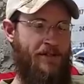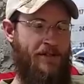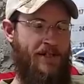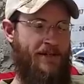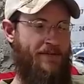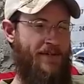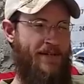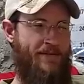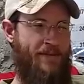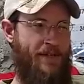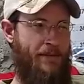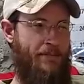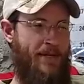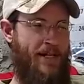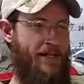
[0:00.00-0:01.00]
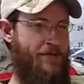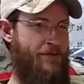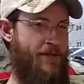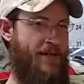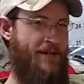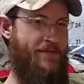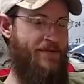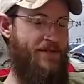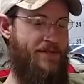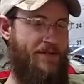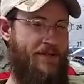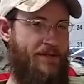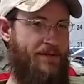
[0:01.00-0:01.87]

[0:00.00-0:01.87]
You'd have to have like a bad draft just to